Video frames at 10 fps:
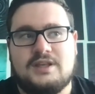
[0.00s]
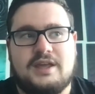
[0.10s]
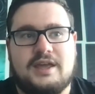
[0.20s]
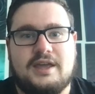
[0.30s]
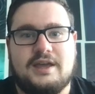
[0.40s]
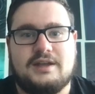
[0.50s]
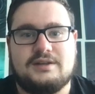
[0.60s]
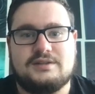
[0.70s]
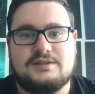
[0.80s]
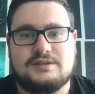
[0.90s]

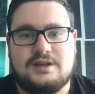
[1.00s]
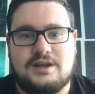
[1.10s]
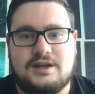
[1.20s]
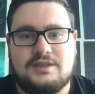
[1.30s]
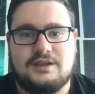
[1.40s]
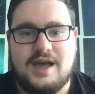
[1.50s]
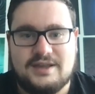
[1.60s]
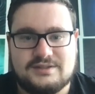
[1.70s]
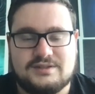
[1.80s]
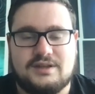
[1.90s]
The
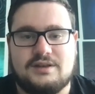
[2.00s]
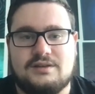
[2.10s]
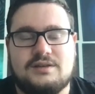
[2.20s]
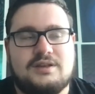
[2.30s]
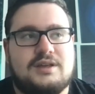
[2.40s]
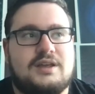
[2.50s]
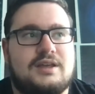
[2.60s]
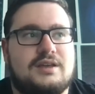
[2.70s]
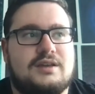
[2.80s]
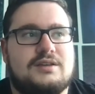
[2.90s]
last thing
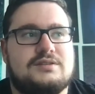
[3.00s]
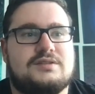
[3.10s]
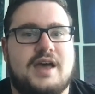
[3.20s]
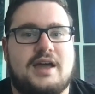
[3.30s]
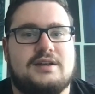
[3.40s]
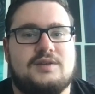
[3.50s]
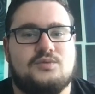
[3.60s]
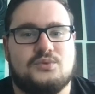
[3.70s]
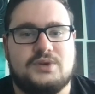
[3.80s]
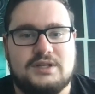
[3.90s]
is that it
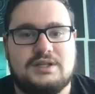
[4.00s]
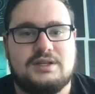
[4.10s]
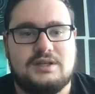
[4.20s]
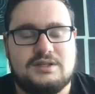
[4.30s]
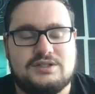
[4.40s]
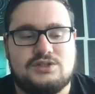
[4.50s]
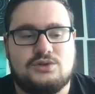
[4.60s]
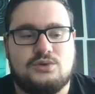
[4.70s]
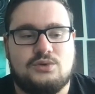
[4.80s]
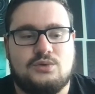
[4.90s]
really needs
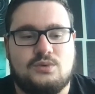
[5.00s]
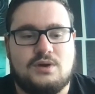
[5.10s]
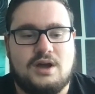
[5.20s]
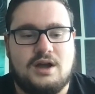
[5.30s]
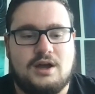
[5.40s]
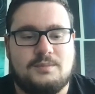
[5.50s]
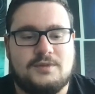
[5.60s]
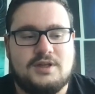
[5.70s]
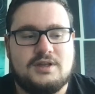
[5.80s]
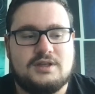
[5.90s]
to
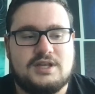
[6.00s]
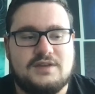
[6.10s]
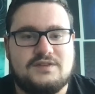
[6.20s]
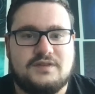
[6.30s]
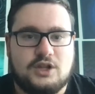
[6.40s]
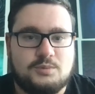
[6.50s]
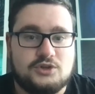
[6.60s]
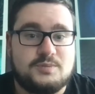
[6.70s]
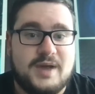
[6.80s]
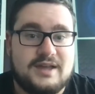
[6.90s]
give
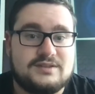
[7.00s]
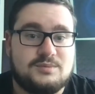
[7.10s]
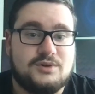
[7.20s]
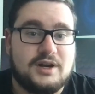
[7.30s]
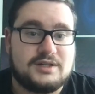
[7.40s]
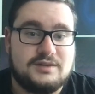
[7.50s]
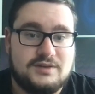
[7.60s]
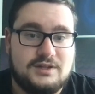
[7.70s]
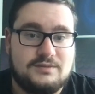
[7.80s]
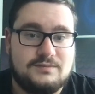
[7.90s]
developers back some
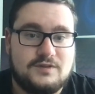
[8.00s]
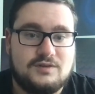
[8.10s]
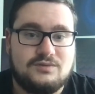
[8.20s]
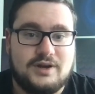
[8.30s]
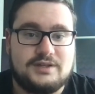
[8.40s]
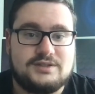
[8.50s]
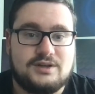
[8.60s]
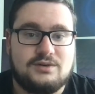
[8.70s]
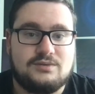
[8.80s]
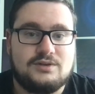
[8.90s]
productivity, right?
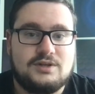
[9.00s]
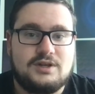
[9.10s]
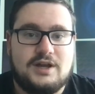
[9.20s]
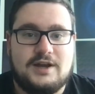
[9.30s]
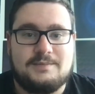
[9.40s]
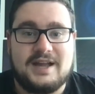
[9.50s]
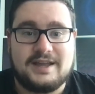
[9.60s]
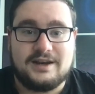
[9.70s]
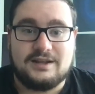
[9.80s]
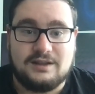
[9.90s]
So I
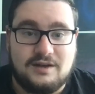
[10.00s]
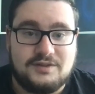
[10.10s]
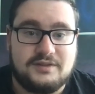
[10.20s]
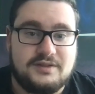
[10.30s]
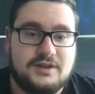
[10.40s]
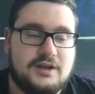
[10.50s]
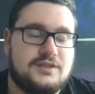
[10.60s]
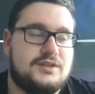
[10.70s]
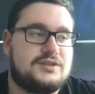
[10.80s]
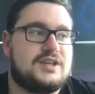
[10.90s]
kind of love
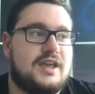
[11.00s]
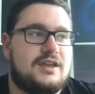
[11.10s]
the saying